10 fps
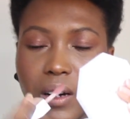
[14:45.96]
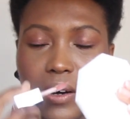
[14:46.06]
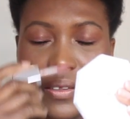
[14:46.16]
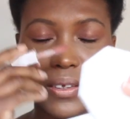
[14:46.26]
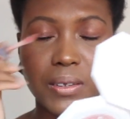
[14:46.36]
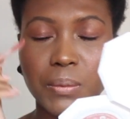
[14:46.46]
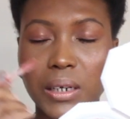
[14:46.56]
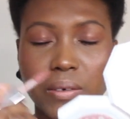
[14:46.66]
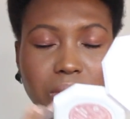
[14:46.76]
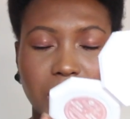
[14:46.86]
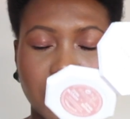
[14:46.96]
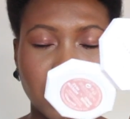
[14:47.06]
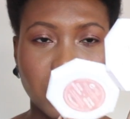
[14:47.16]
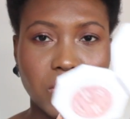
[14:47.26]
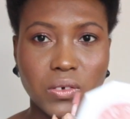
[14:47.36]
Oh, the smell of
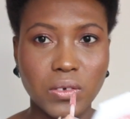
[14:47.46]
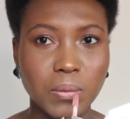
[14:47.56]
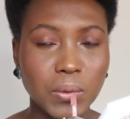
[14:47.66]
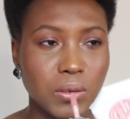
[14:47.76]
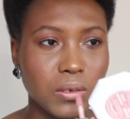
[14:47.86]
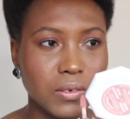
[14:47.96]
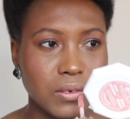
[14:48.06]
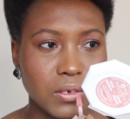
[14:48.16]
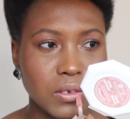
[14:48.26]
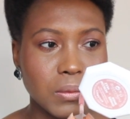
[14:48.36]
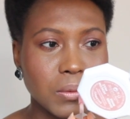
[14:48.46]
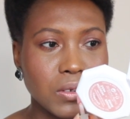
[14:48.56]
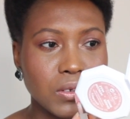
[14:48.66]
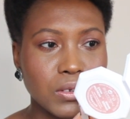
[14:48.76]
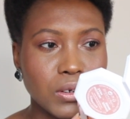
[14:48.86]
this is just beautiful. It
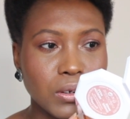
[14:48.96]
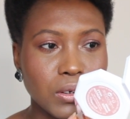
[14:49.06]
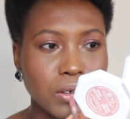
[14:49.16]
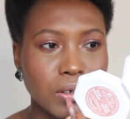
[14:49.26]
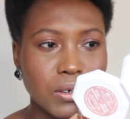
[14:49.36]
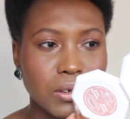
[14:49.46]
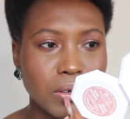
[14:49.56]
smells so good.